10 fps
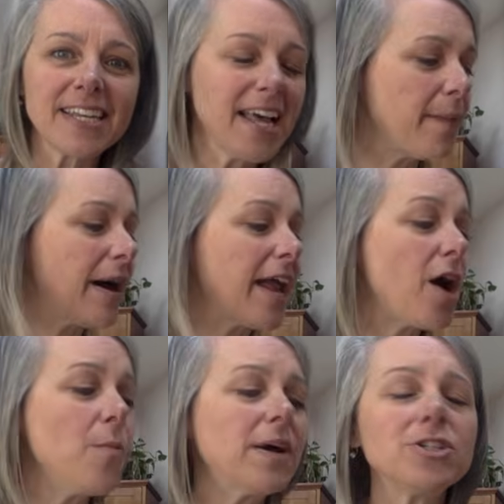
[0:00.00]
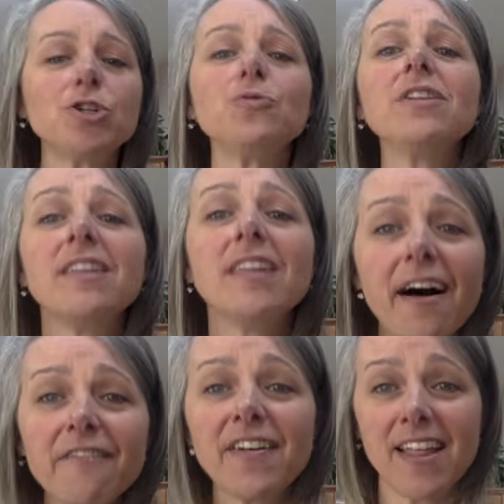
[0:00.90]
about how much you
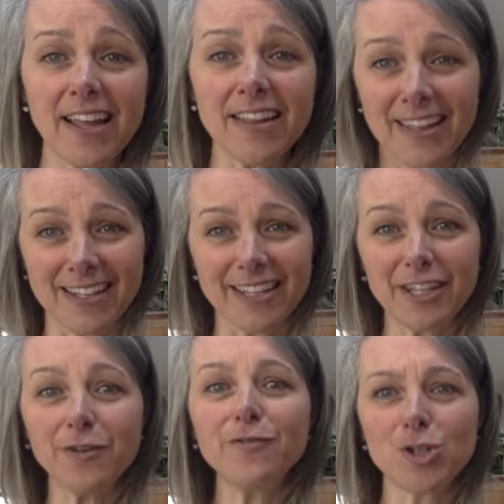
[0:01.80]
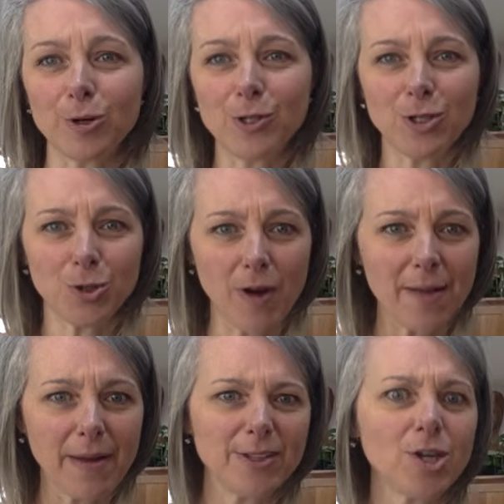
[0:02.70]
love that thing that you've chosen to write about.